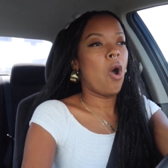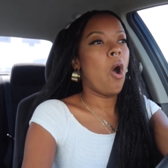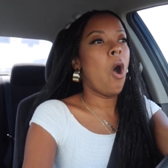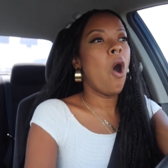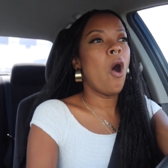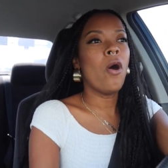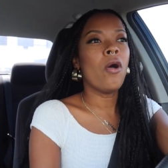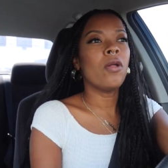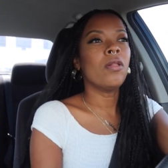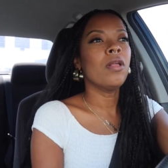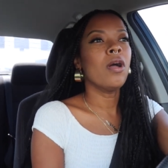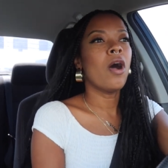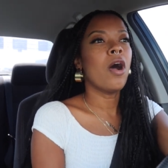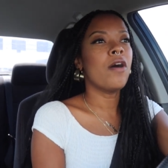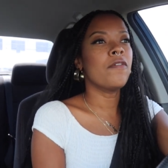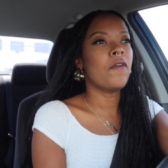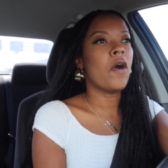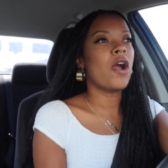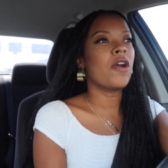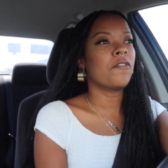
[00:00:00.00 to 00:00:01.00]
all
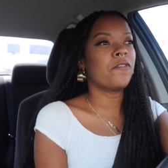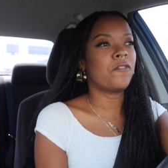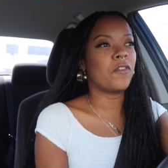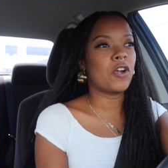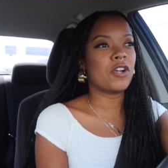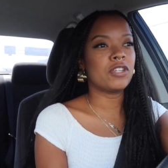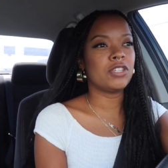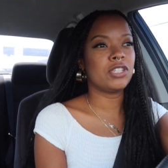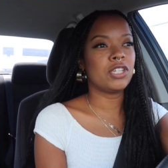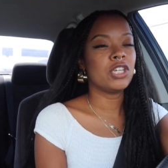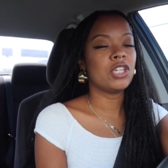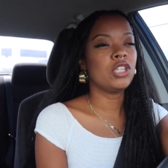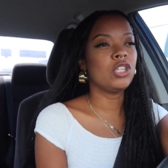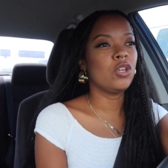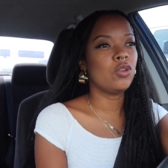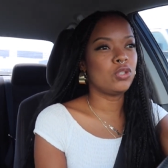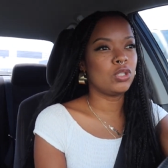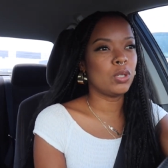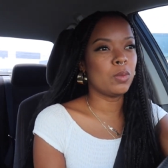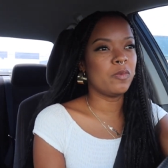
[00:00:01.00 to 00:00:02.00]
of our first
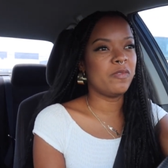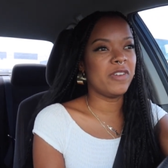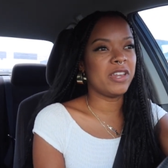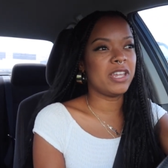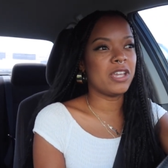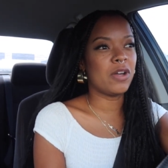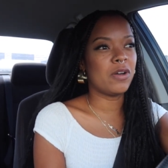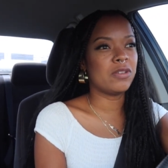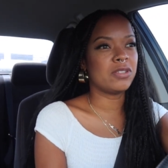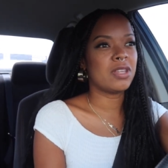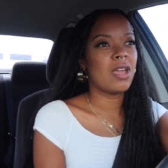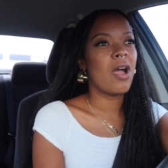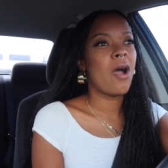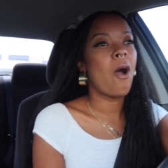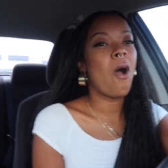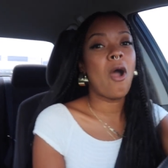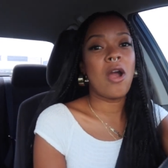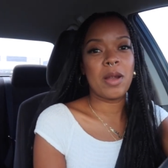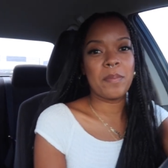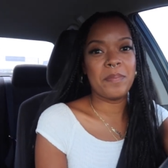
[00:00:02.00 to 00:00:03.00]
youtube videos
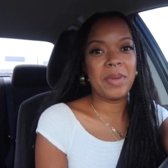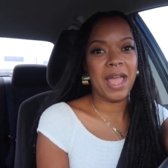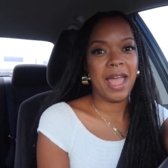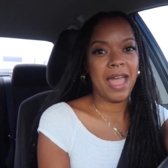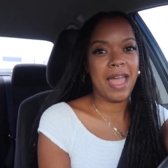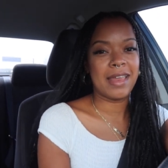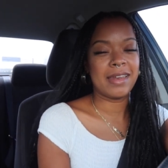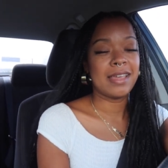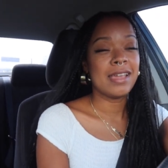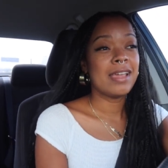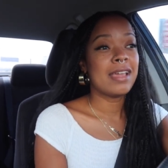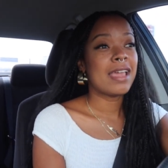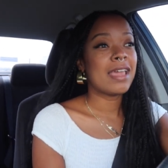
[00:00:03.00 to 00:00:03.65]
are bad